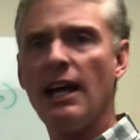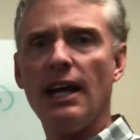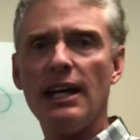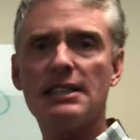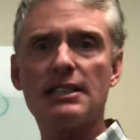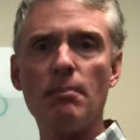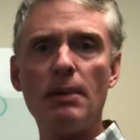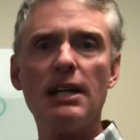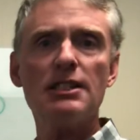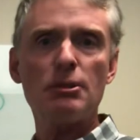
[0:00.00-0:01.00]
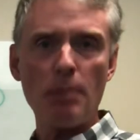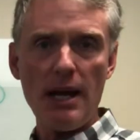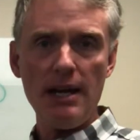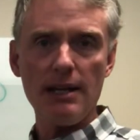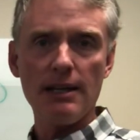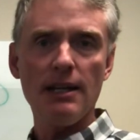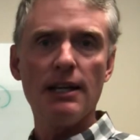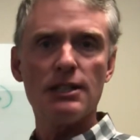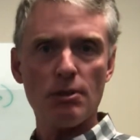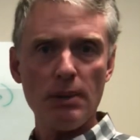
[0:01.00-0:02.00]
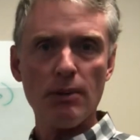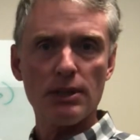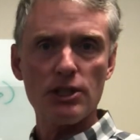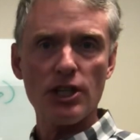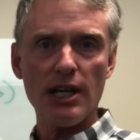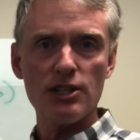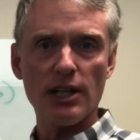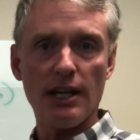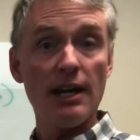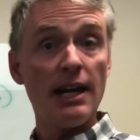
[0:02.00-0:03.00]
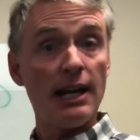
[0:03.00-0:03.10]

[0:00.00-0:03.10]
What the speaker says: It's the biggest pain to be able to change that.